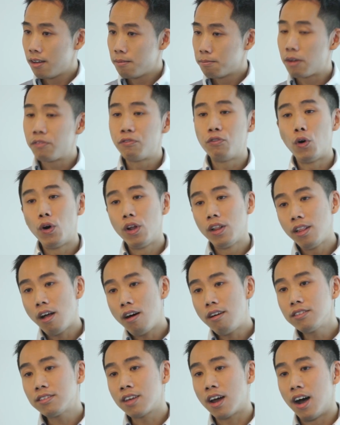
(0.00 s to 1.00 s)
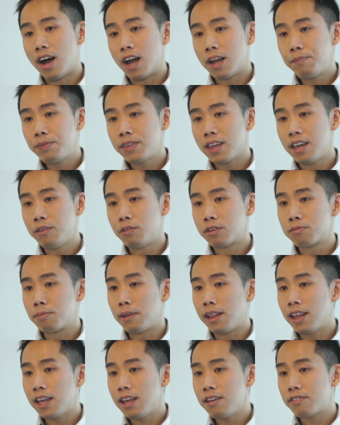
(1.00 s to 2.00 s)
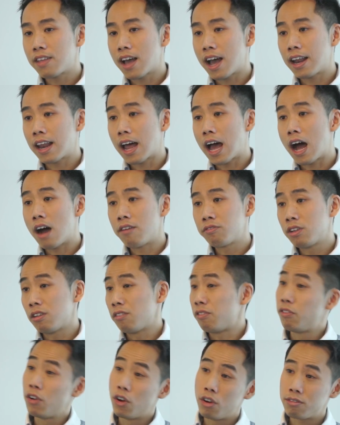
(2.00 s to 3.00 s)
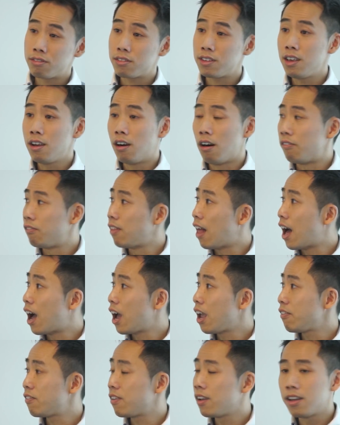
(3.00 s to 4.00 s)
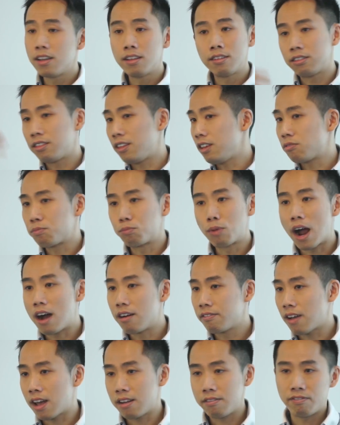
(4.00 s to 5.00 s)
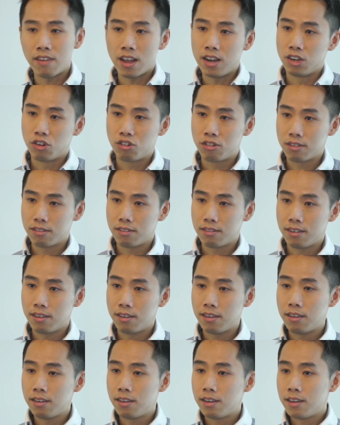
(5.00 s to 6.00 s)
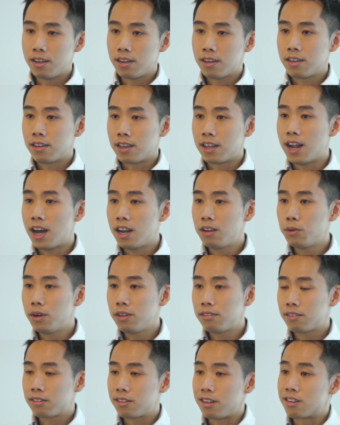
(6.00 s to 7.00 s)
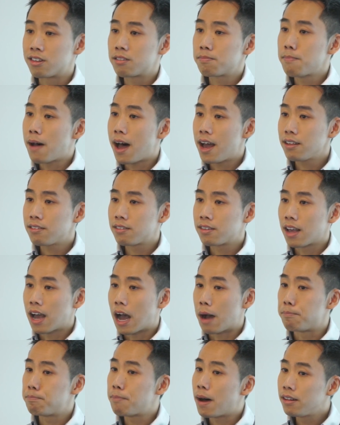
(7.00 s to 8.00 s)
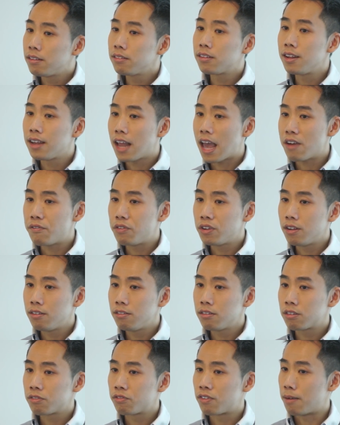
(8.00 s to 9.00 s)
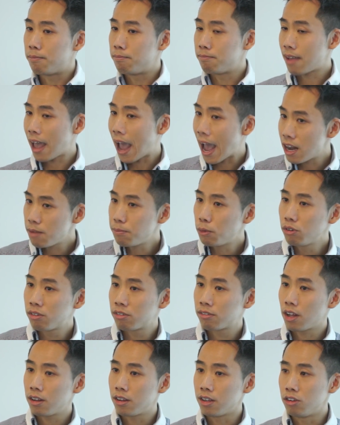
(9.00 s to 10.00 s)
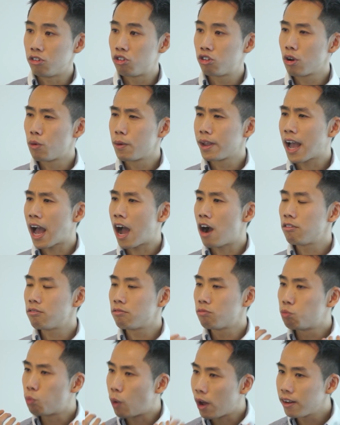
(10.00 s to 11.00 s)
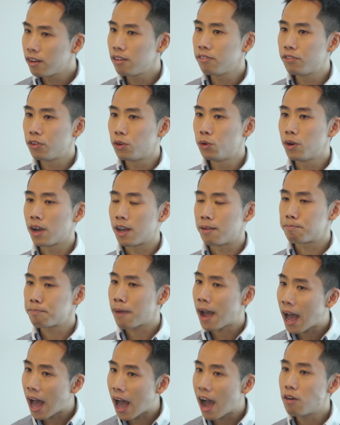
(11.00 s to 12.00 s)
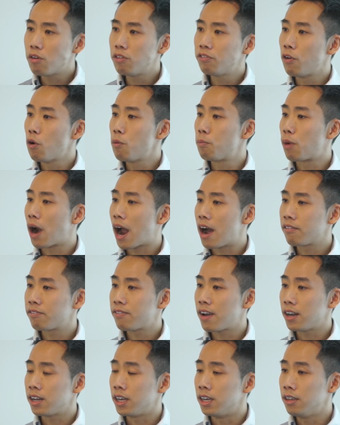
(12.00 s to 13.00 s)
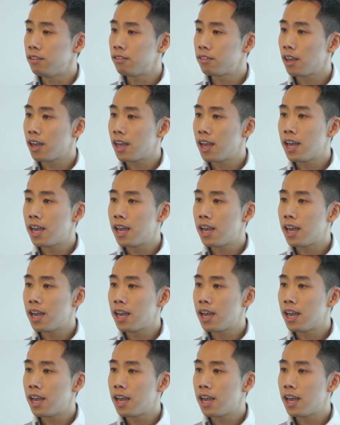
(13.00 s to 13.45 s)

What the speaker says: But for a long time, it was believed that after the first year of life, this brown fat vanished. In other words, despite abundant evidence from animal studies showing how wonderful and powerful brown fat is,